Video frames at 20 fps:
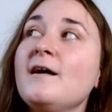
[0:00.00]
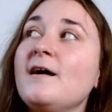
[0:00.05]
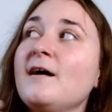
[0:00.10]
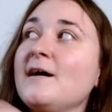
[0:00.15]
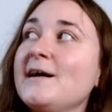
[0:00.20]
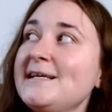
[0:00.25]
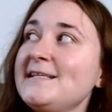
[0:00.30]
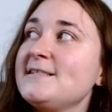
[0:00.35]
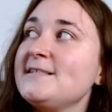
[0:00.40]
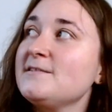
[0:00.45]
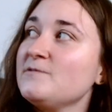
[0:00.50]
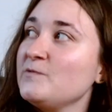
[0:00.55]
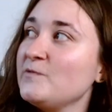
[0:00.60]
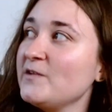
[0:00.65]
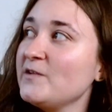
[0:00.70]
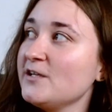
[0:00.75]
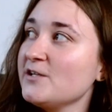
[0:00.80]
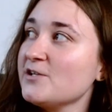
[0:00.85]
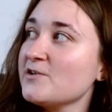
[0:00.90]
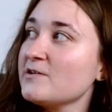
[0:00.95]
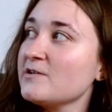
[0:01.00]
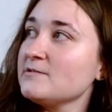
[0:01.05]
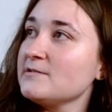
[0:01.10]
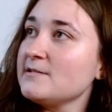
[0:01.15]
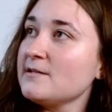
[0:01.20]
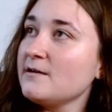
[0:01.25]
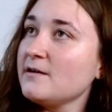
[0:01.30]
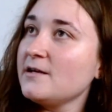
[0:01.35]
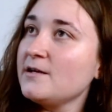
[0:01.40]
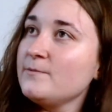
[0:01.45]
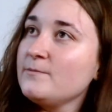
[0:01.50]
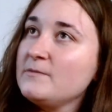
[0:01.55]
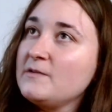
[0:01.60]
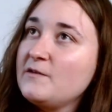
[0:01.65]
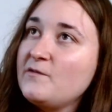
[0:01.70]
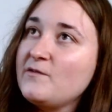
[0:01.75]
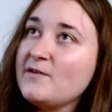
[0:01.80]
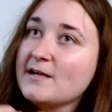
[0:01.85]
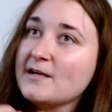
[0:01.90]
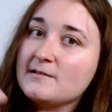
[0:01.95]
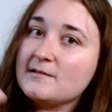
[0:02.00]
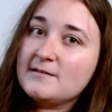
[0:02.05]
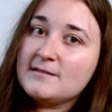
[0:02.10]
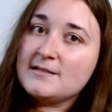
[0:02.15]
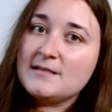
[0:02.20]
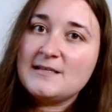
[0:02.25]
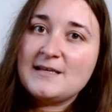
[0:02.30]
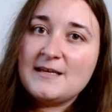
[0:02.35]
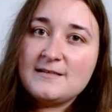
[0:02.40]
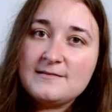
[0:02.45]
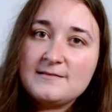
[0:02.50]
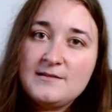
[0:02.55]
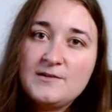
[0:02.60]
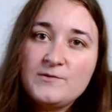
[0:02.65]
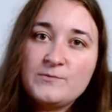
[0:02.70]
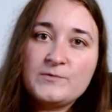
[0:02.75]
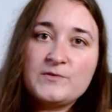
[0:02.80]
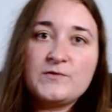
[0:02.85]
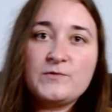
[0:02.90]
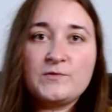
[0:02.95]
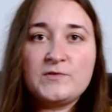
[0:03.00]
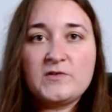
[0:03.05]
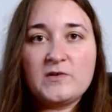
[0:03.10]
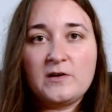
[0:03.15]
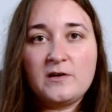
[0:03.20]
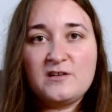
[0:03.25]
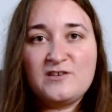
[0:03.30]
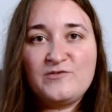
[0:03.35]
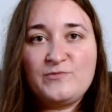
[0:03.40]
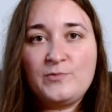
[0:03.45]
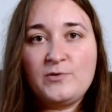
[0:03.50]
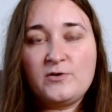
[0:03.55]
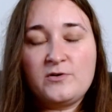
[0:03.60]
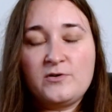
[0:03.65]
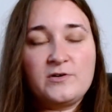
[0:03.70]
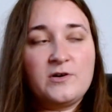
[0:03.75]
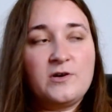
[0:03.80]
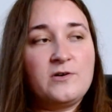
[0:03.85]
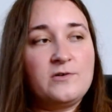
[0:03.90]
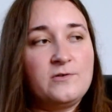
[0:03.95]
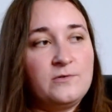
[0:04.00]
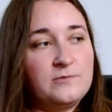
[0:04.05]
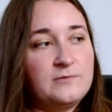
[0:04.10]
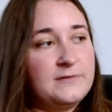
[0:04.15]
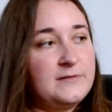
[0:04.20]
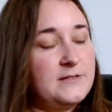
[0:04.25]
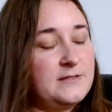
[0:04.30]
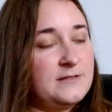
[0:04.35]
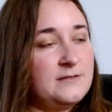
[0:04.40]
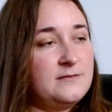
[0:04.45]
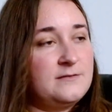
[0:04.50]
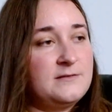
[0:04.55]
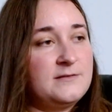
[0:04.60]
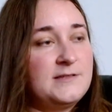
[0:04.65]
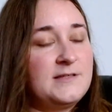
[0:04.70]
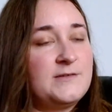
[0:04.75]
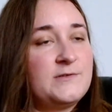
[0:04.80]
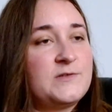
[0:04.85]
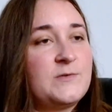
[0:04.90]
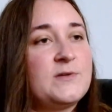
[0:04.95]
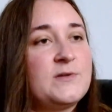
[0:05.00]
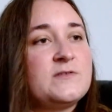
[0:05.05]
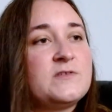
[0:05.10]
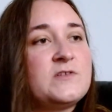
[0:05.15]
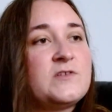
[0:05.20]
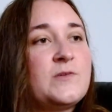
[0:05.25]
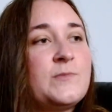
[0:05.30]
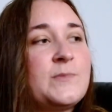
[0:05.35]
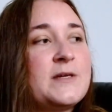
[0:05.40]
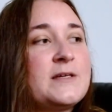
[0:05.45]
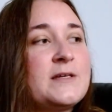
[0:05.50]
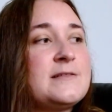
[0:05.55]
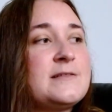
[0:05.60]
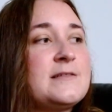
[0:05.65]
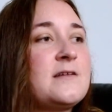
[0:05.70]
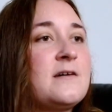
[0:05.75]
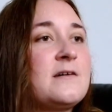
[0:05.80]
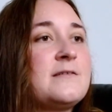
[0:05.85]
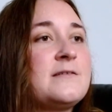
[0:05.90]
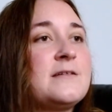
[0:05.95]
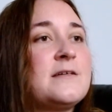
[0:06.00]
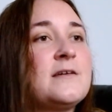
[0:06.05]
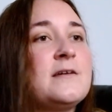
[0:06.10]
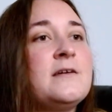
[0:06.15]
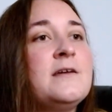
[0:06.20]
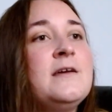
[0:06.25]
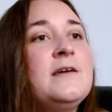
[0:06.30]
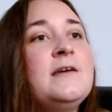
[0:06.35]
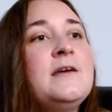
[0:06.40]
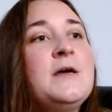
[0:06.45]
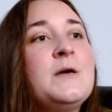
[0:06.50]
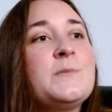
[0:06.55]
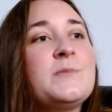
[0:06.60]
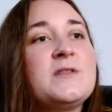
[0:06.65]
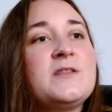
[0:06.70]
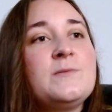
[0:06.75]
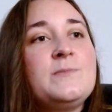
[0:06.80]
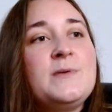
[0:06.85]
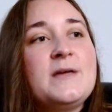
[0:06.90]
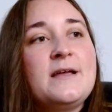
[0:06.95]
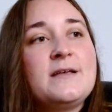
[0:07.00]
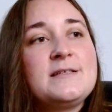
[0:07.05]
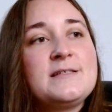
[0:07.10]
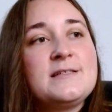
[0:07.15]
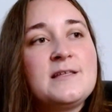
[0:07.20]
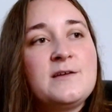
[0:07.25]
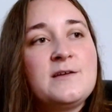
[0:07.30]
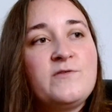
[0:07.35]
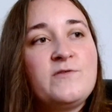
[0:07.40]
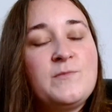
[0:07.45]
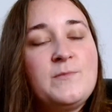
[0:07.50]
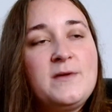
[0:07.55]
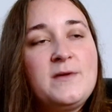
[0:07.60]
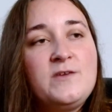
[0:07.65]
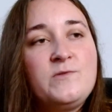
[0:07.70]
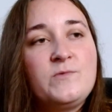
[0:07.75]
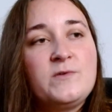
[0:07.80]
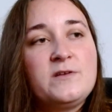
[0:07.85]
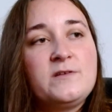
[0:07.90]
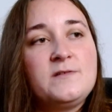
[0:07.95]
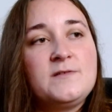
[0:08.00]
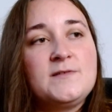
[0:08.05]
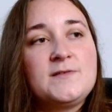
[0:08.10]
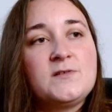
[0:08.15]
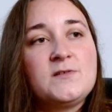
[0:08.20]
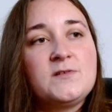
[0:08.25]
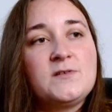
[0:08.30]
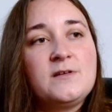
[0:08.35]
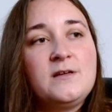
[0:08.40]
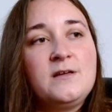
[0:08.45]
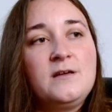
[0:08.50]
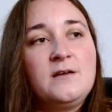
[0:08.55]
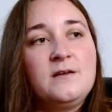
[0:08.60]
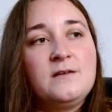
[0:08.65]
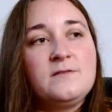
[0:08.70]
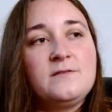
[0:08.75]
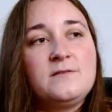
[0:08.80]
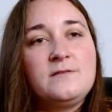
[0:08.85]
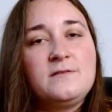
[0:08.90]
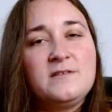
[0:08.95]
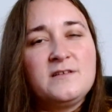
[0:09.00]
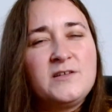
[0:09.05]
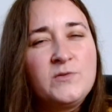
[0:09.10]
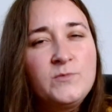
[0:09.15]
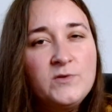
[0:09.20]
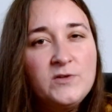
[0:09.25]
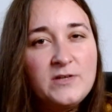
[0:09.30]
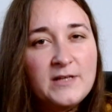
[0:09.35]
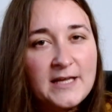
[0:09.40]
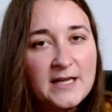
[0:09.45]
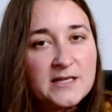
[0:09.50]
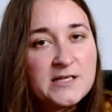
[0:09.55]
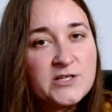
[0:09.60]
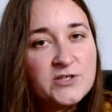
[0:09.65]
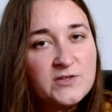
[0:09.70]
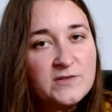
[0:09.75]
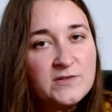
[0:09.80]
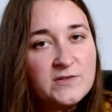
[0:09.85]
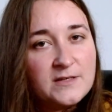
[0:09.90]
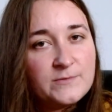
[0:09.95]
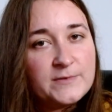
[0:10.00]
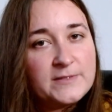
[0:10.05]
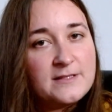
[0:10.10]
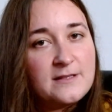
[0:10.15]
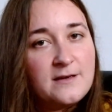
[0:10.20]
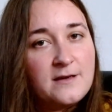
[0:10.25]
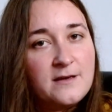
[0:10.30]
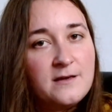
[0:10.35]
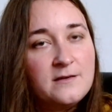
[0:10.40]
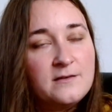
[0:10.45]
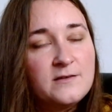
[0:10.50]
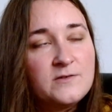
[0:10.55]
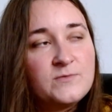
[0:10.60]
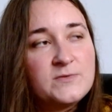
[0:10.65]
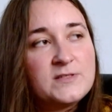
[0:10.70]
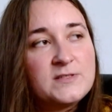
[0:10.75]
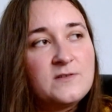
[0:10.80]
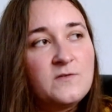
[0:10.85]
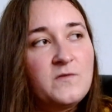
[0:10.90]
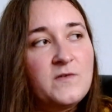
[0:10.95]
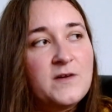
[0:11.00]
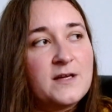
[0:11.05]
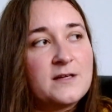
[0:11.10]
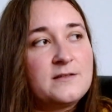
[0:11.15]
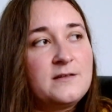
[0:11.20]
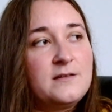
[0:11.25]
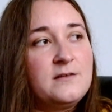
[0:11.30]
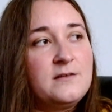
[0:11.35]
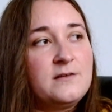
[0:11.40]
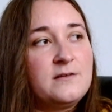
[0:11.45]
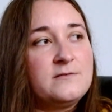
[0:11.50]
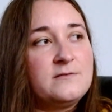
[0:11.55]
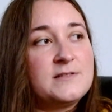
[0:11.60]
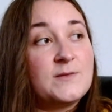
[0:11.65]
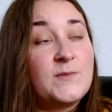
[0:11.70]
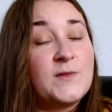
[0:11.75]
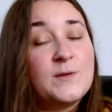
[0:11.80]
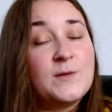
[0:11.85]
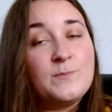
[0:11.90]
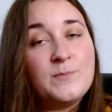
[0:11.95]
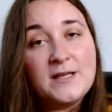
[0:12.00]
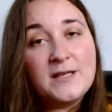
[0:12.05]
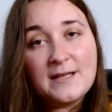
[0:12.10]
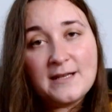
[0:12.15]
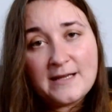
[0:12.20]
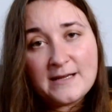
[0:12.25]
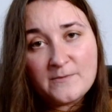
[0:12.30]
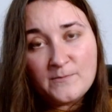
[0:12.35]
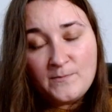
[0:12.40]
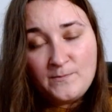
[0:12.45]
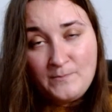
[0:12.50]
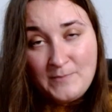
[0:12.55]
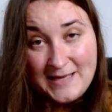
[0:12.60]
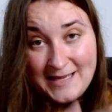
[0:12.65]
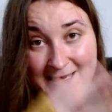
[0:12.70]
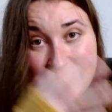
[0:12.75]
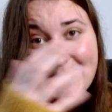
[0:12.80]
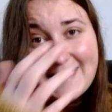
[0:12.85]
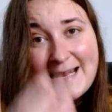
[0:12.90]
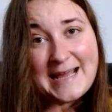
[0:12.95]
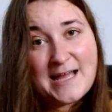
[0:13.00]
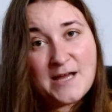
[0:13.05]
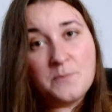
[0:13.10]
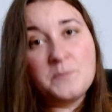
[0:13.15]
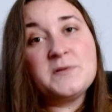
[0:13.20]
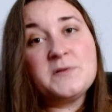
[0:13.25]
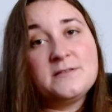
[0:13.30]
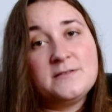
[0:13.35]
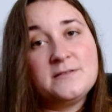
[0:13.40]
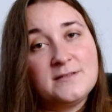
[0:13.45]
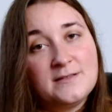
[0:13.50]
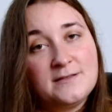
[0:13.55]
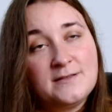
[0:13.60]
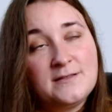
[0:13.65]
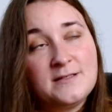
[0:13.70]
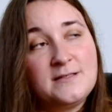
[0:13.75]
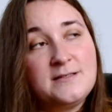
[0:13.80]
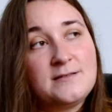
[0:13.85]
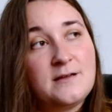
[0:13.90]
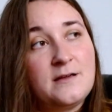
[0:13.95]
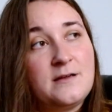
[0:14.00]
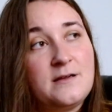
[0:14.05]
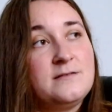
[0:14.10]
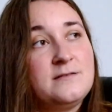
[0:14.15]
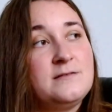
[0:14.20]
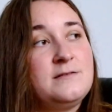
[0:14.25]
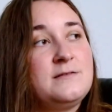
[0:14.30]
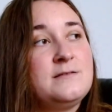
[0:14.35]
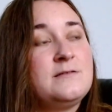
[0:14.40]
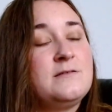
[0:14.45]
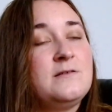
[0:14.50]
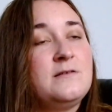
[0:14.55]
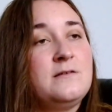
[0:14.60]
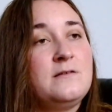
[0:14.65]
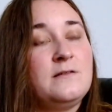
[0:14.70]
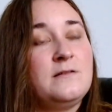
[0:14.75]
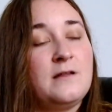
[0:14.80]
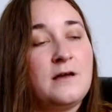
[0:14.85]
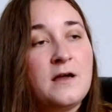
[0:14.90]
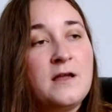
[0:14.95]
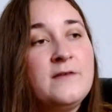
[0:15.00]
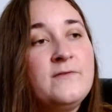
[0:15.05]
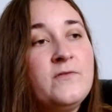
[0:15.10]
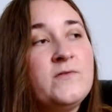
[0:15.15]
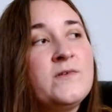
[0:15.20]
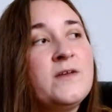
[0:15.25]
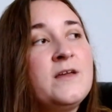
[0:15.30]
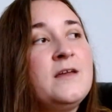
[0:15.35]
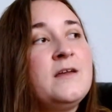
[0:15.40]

I didn't finish it on time. The fact that the test knit was also kind of put on hold and there was a bit of stopping and starting. But the biggest thing for me was the communication that was there. It was the fact that, you know, something big had happened in the designer's life